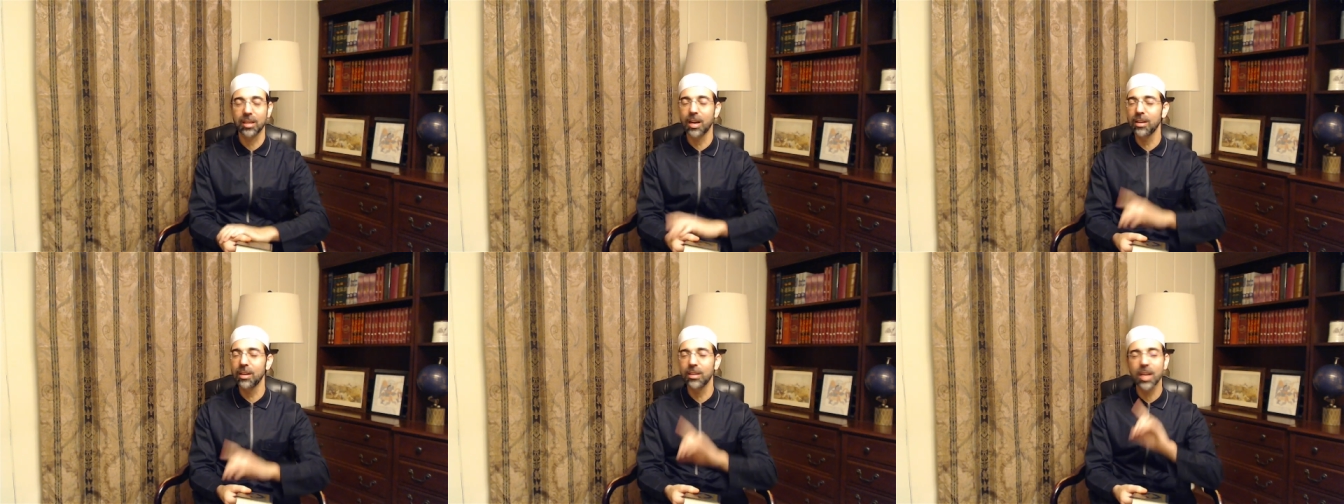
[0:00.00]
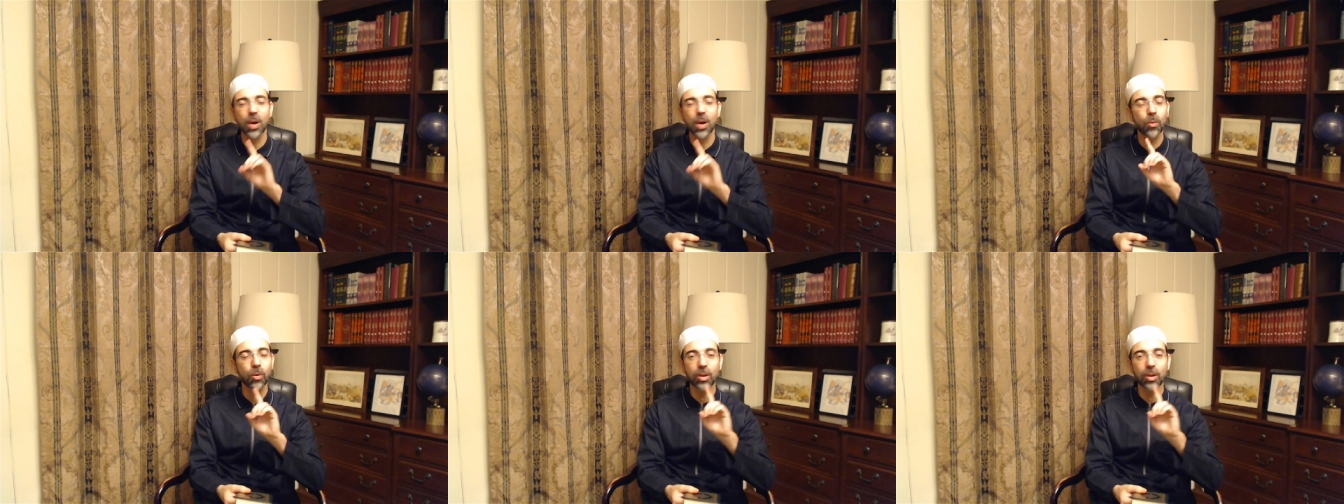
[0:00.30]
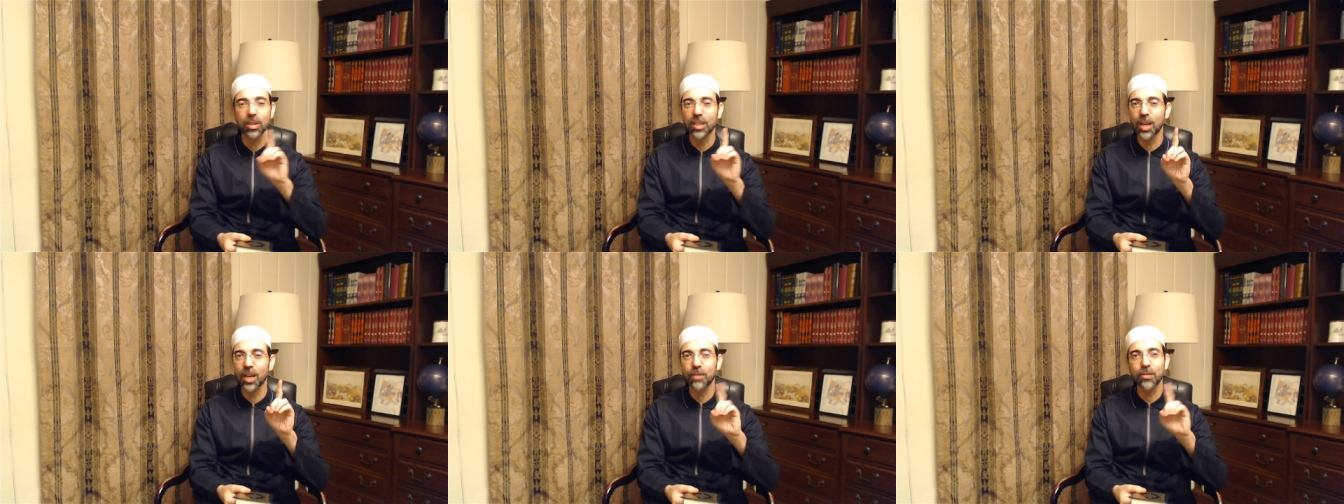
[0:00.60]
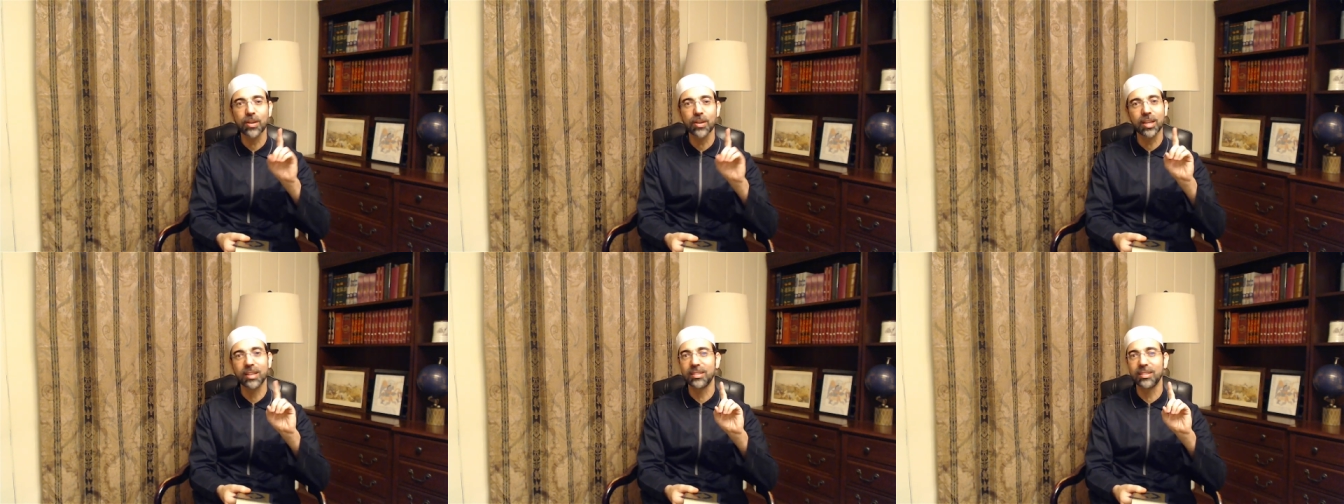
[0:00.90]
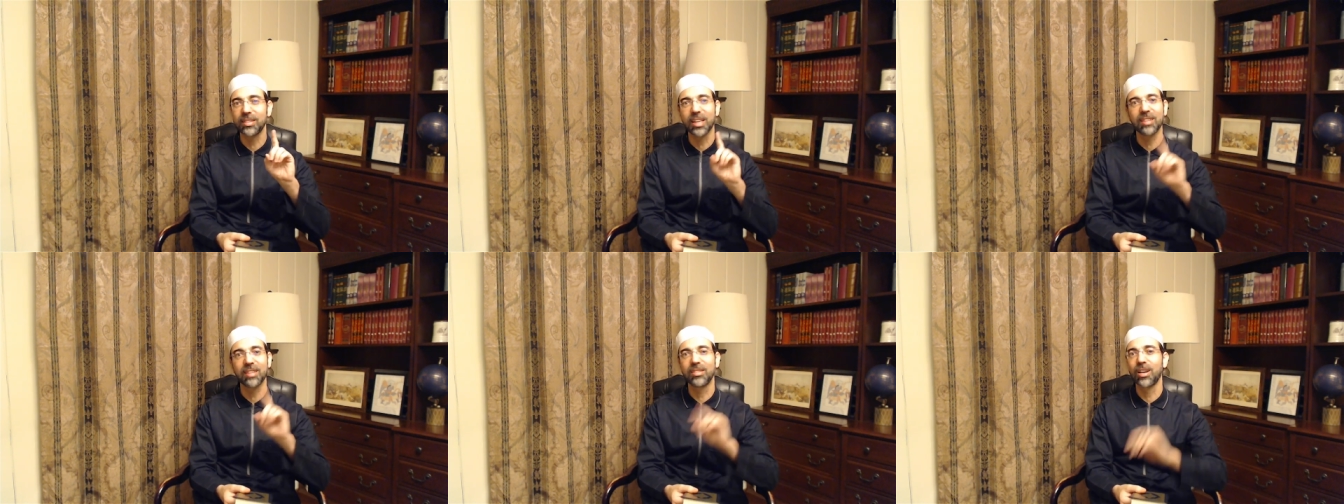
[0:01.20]
Allah will never
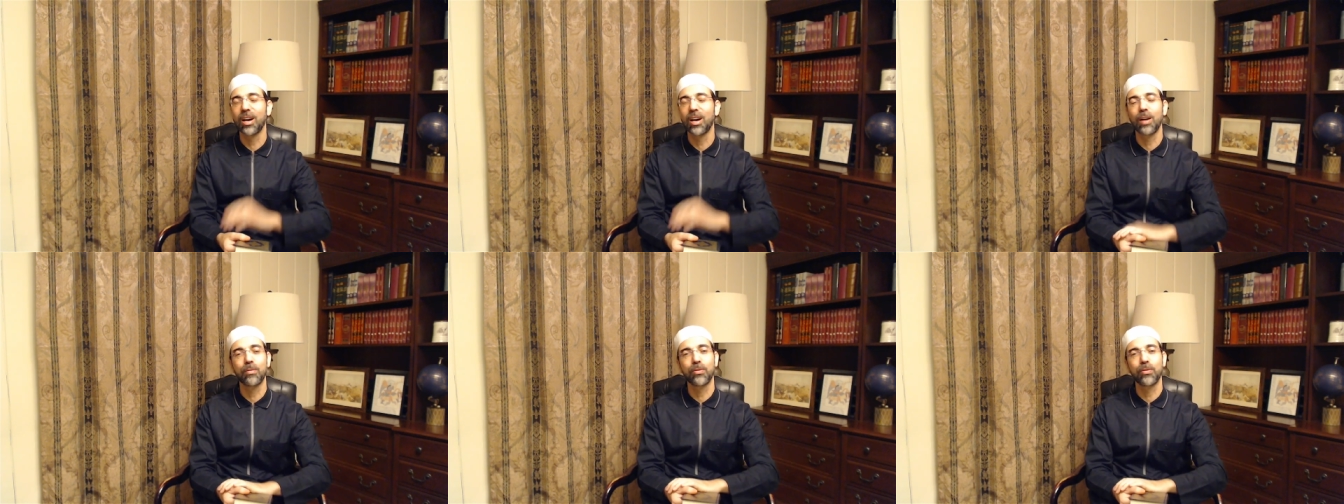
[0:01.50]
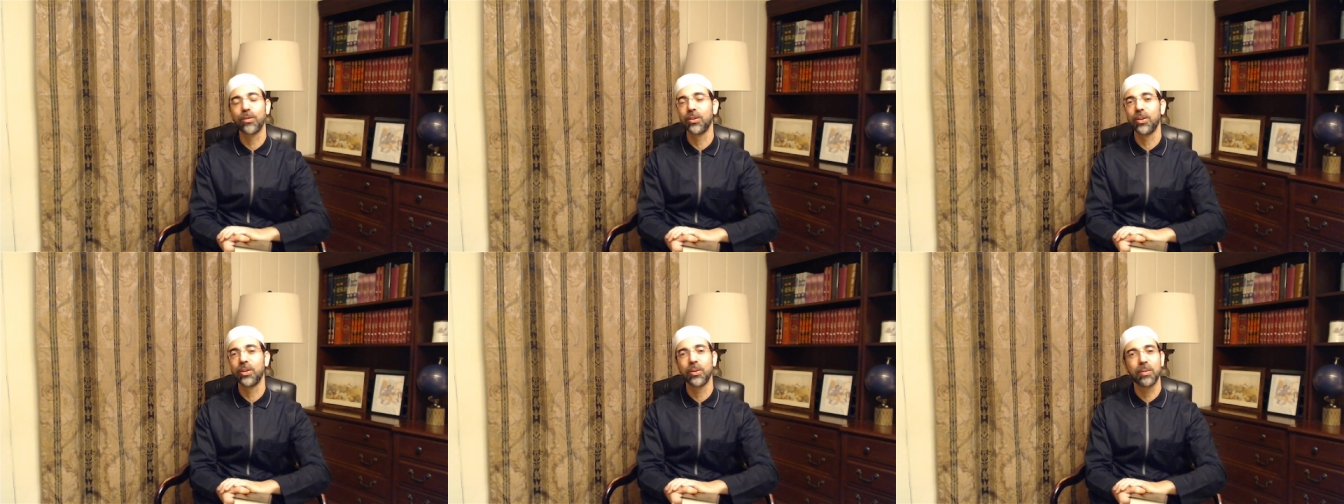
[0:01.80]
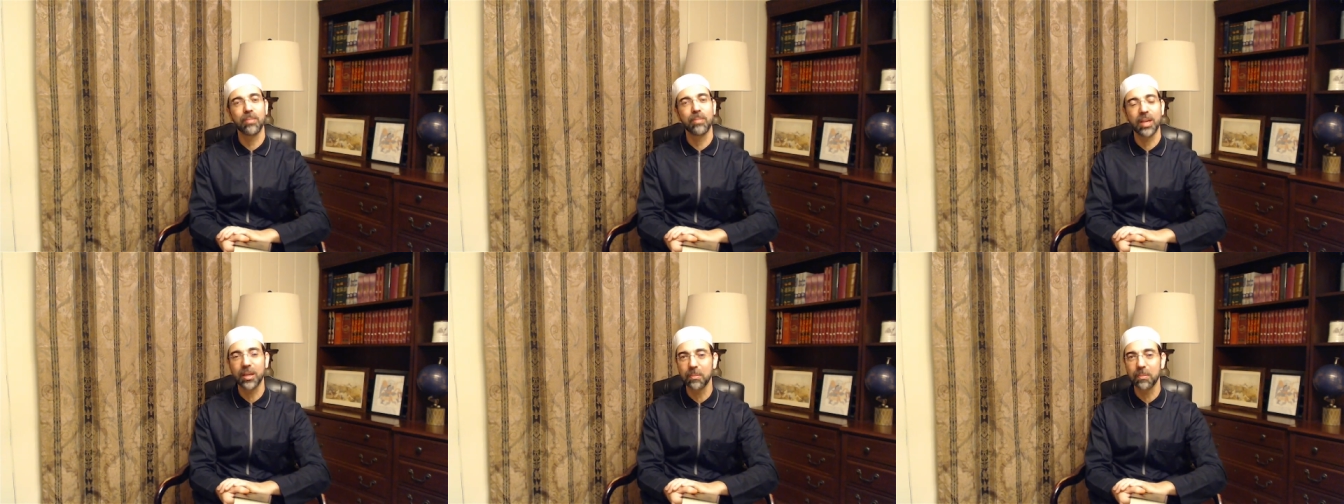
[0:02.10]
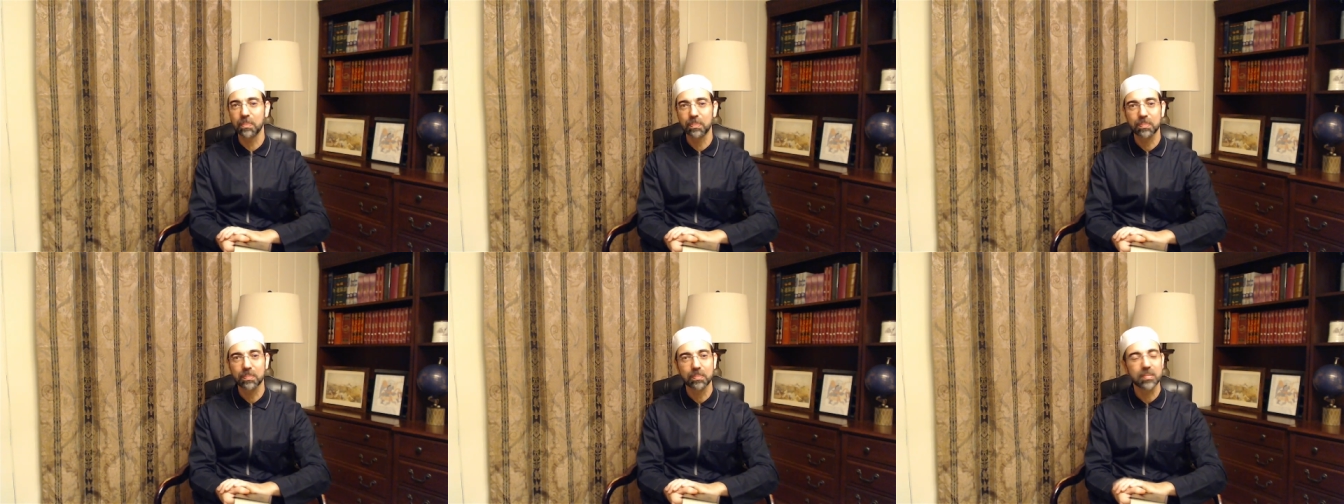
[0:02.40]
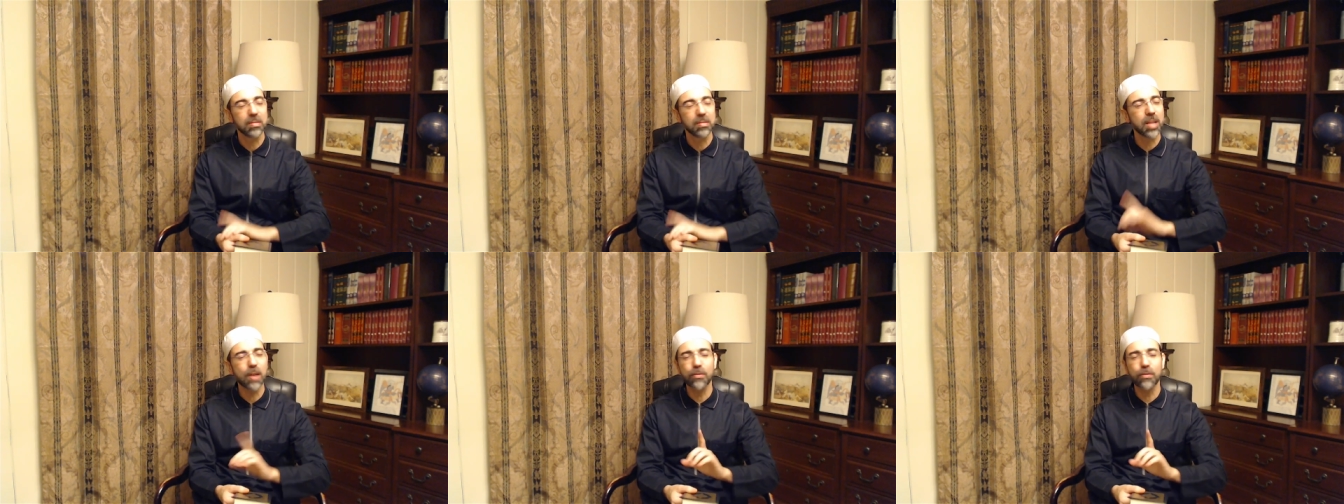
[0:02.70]
intend harm for you and me.
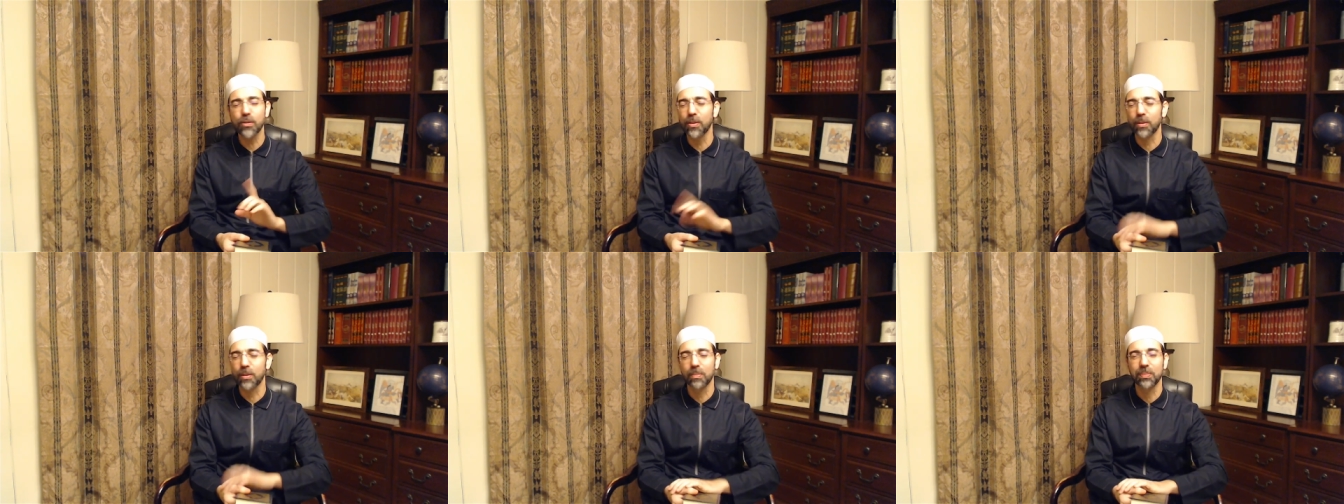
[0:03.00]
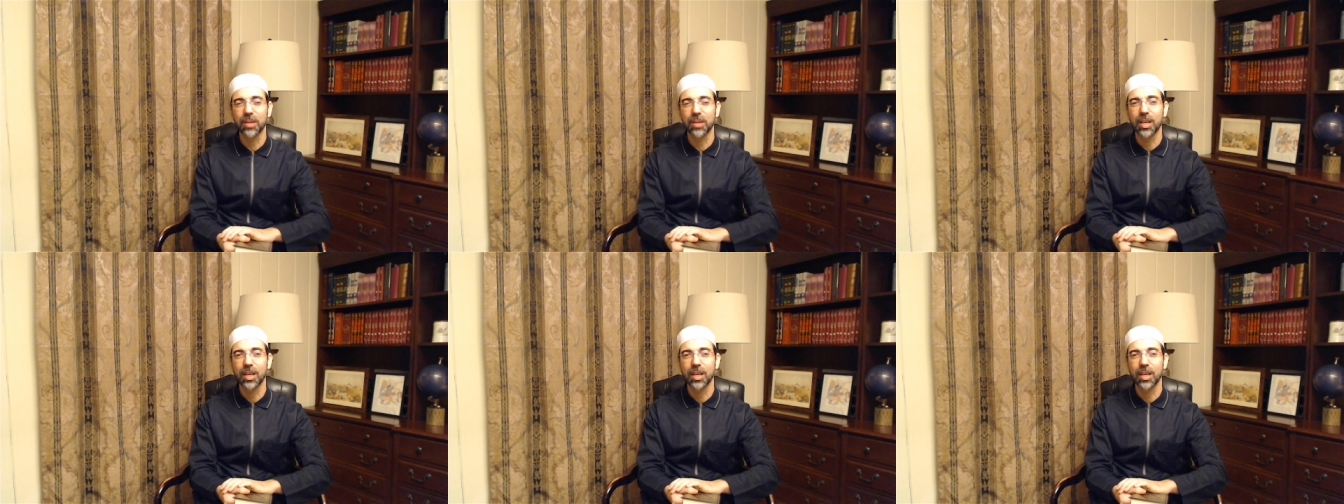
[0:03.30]
Never.